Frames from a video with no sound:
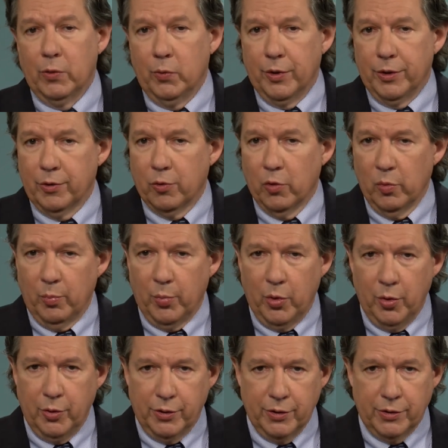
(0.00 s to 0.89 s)
with group
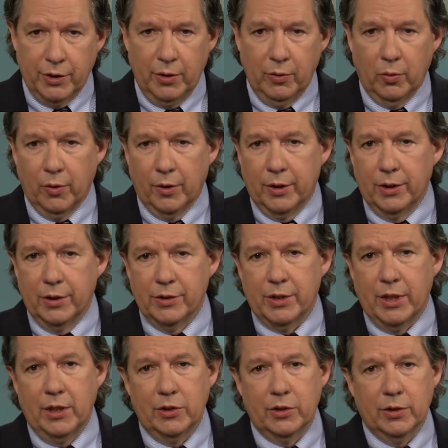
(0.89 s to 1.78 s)
purchasing
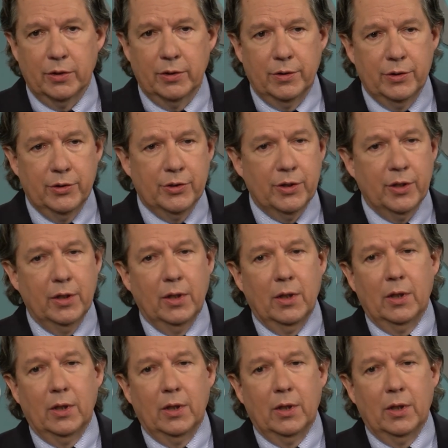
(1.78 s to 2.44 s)
organizations,